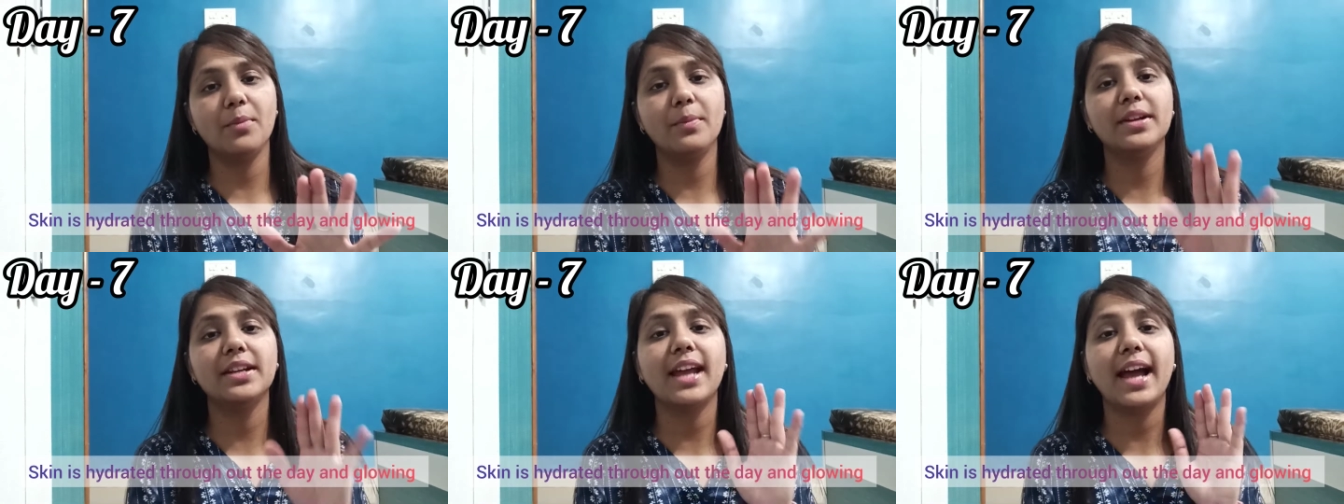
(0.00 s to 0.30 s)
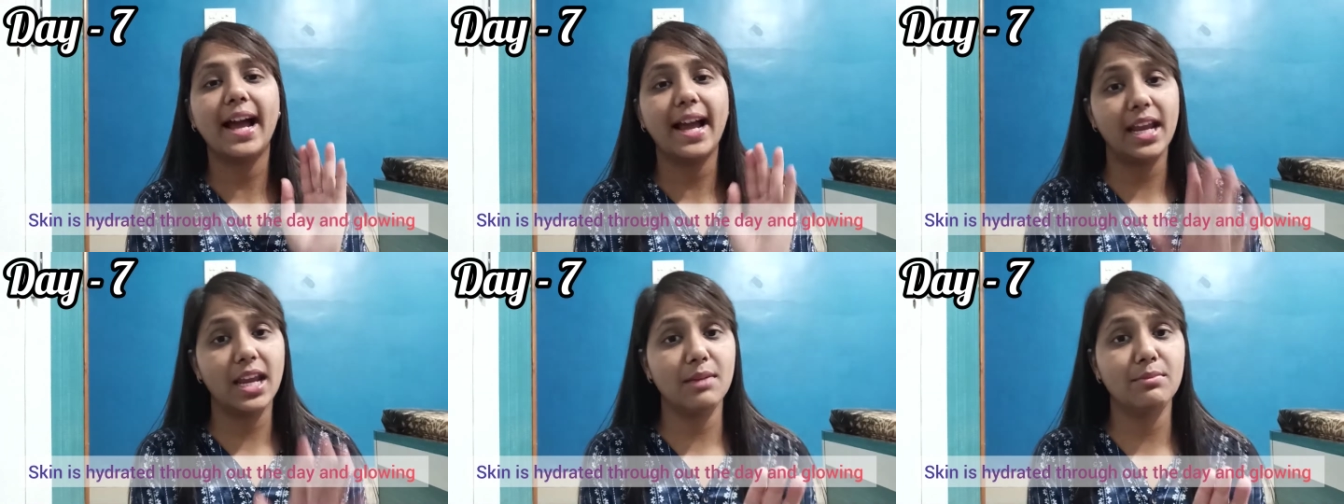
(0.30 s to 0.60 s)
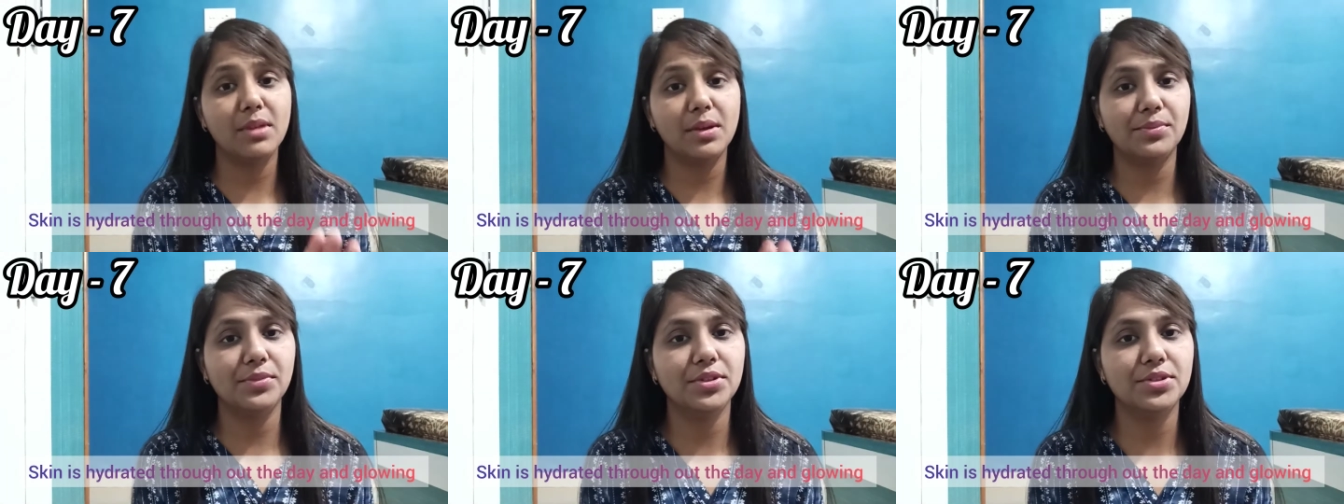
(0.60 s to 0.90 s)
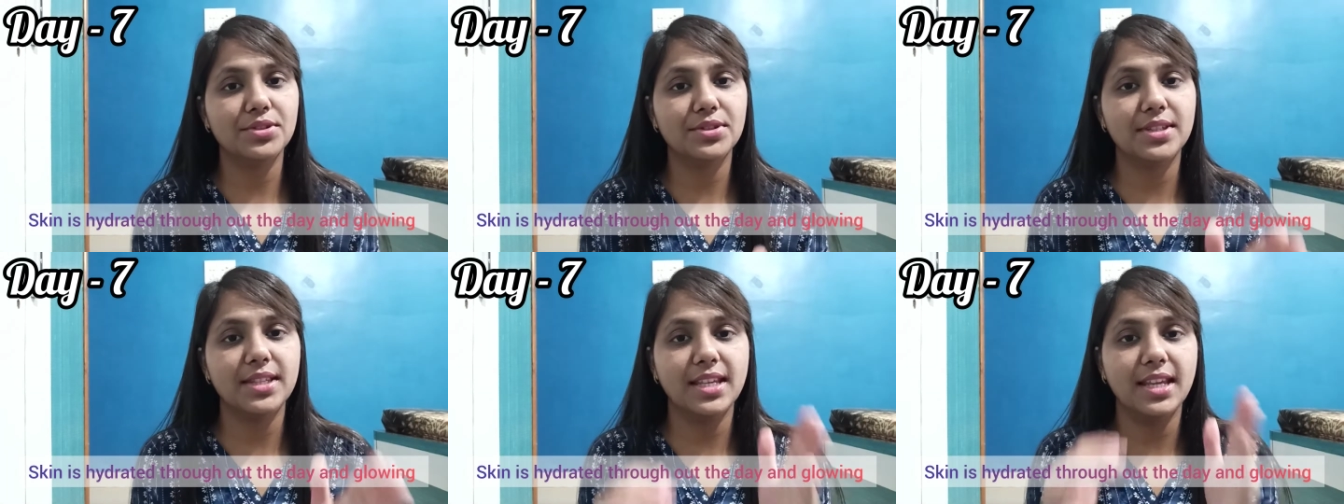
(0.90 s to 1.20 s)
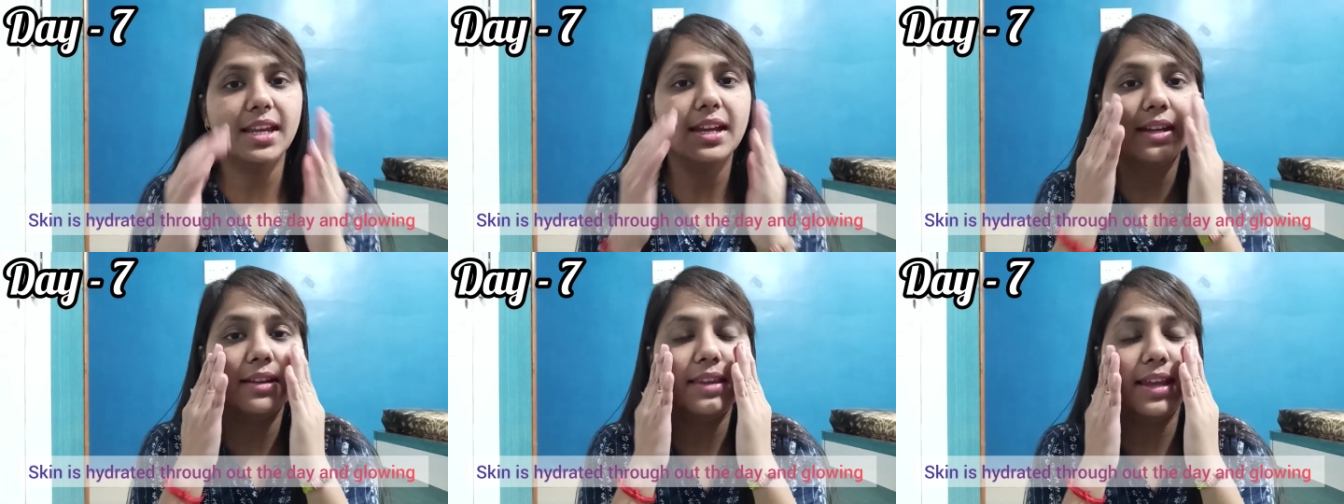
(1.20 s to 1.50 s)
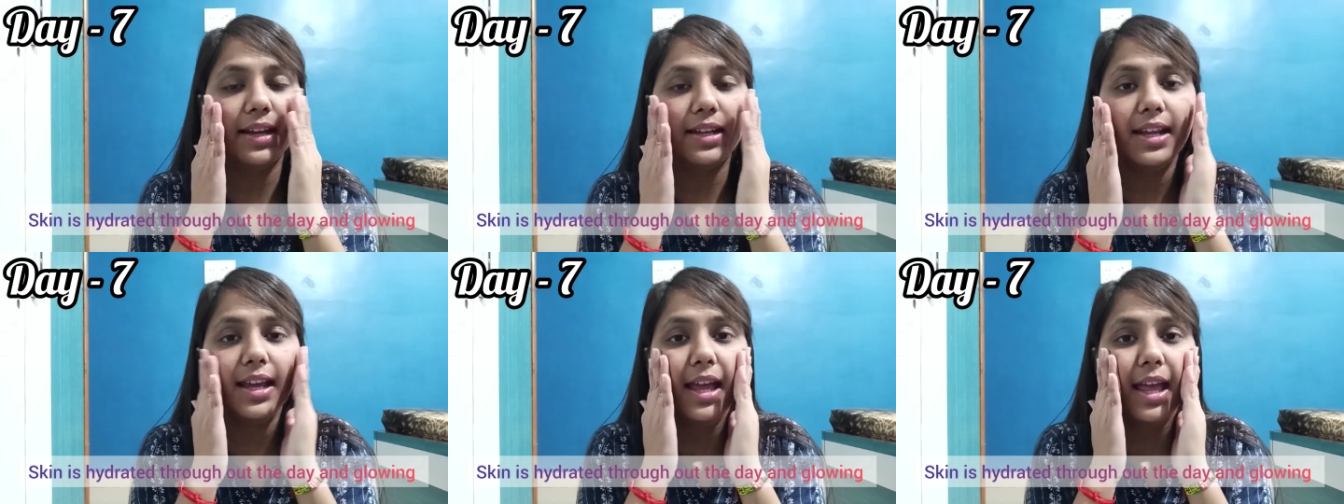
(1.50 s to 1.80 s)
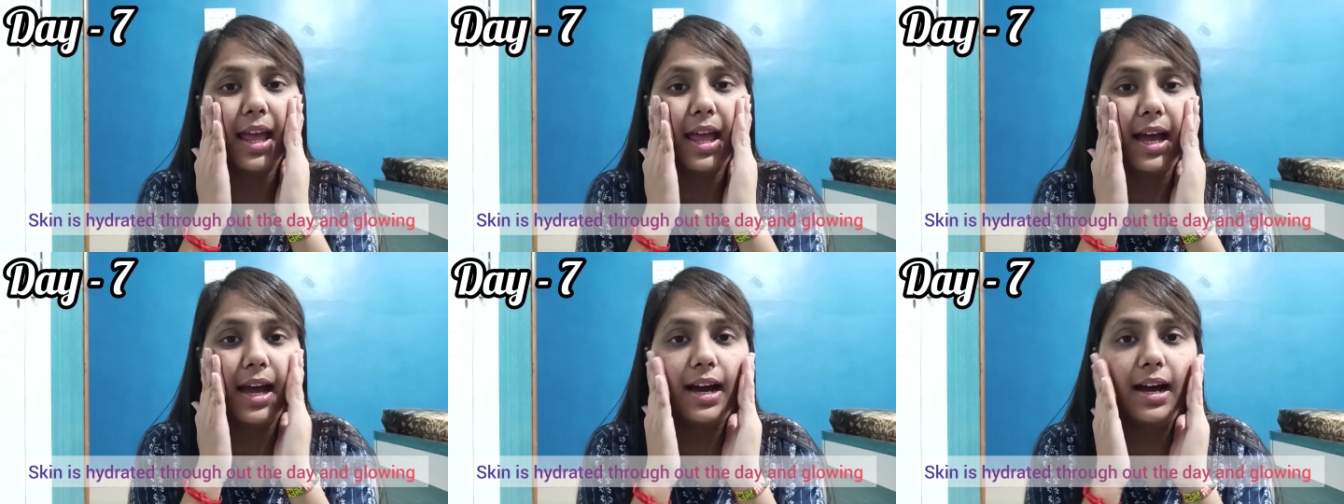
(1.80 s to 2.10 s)
but I am able to see it that
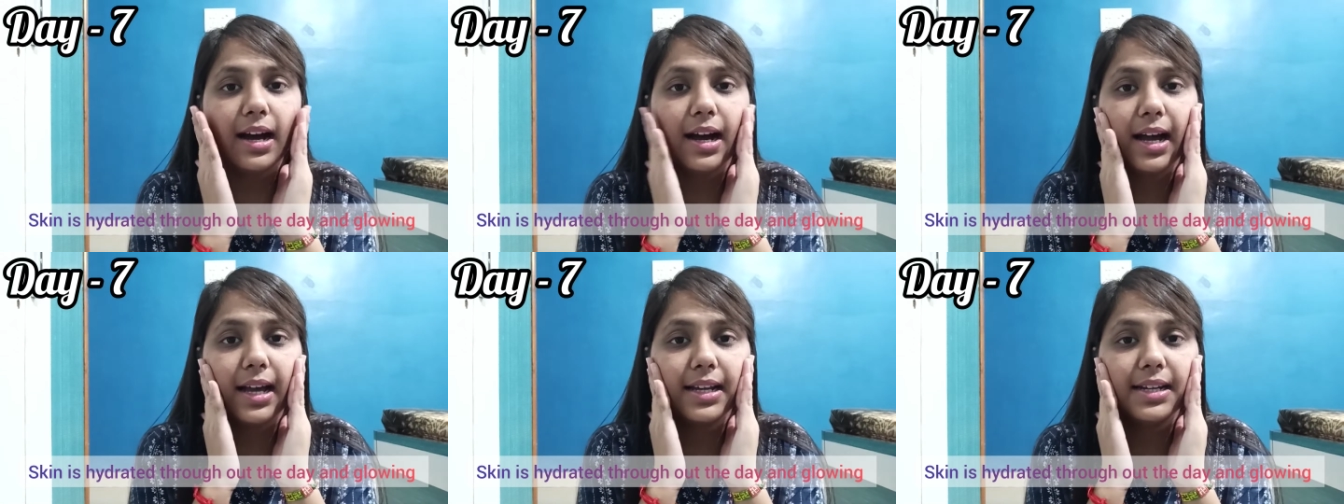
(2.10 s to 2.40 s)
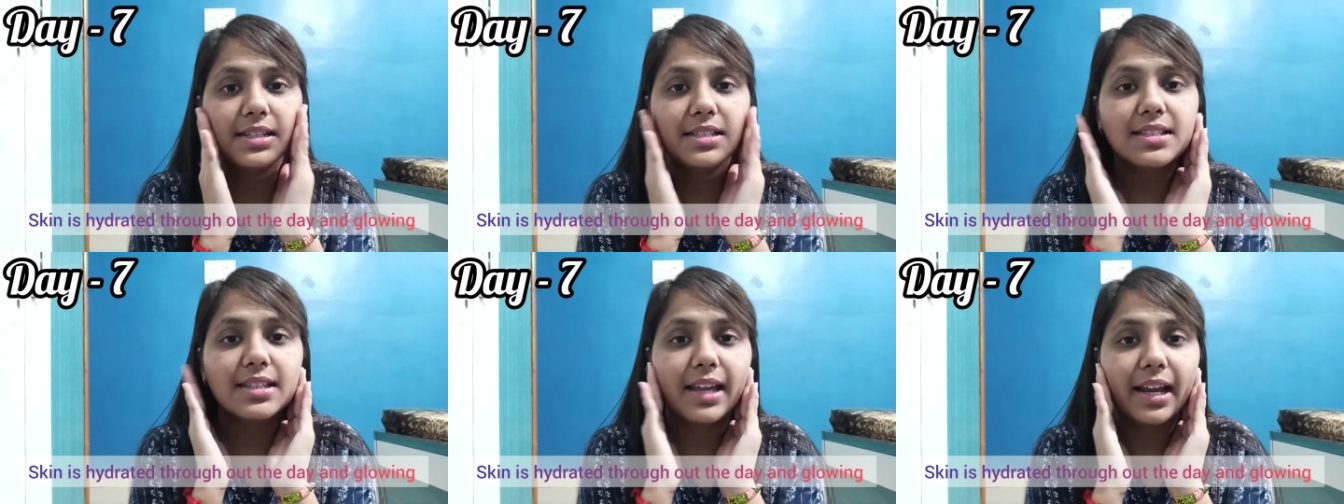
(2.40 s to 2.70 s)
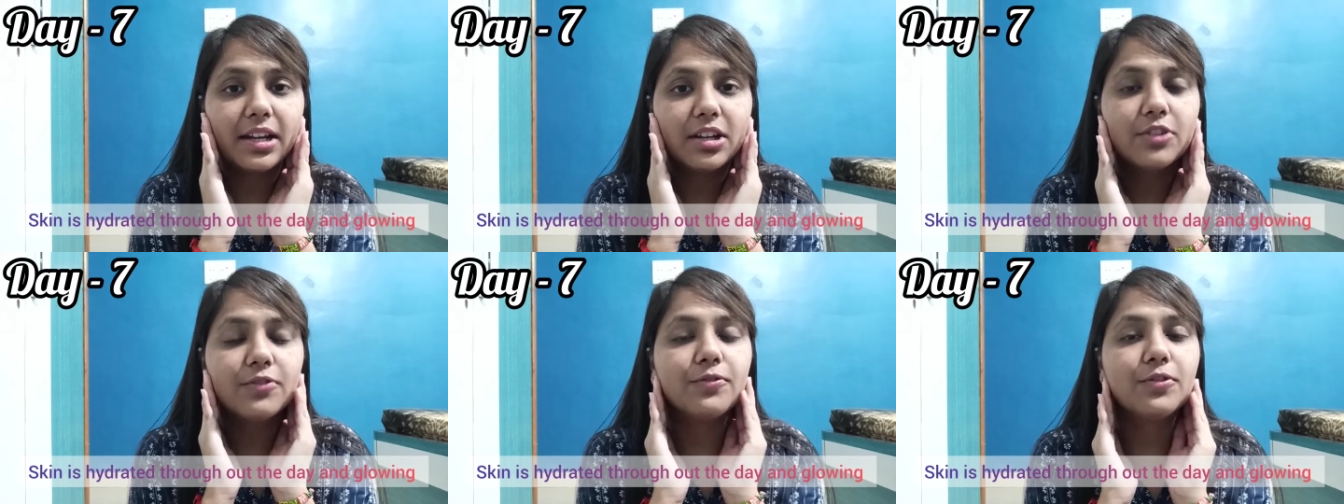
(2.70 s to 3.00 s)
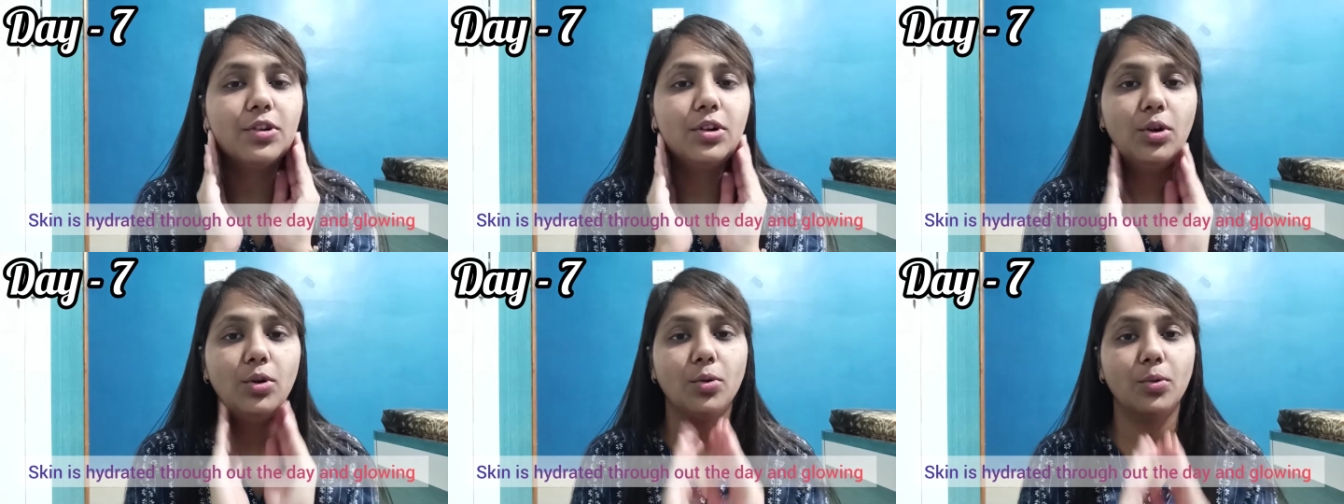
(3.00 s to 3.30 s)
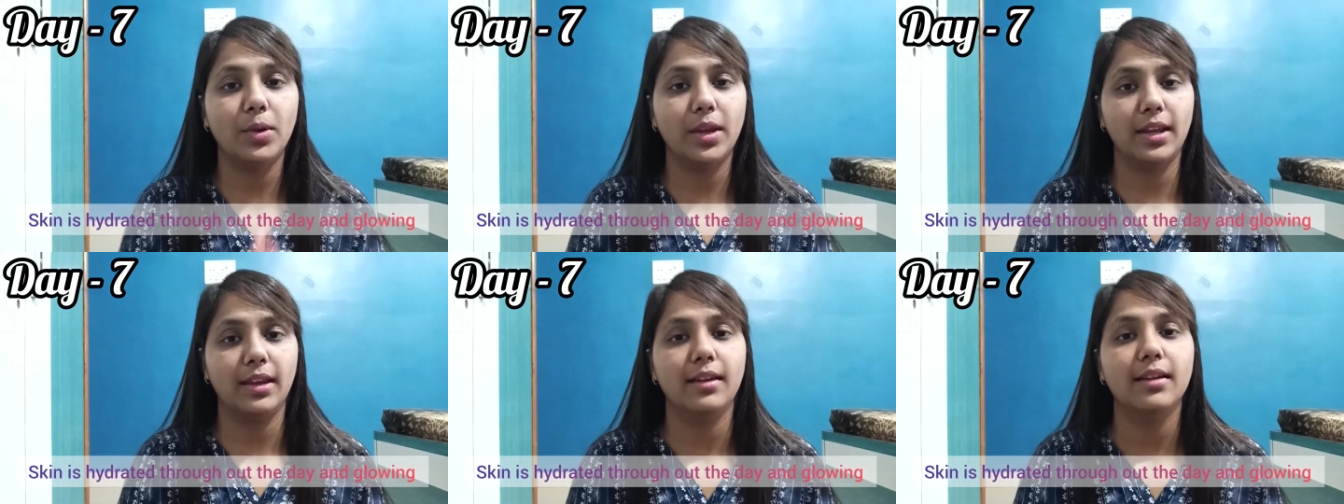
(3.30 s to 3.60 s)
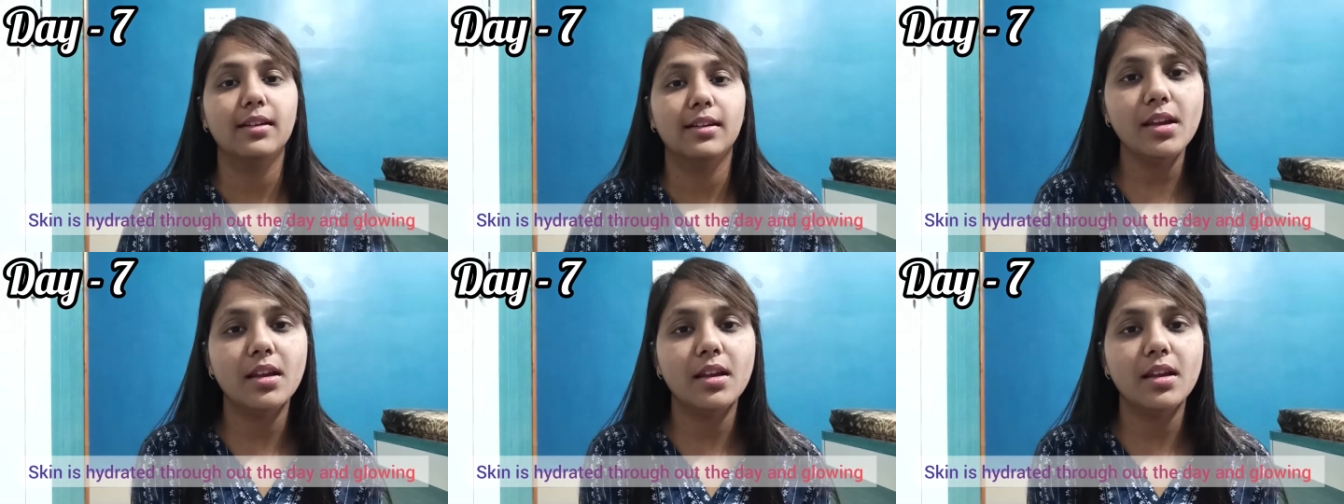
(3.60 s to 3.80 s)
it's kind of glowing.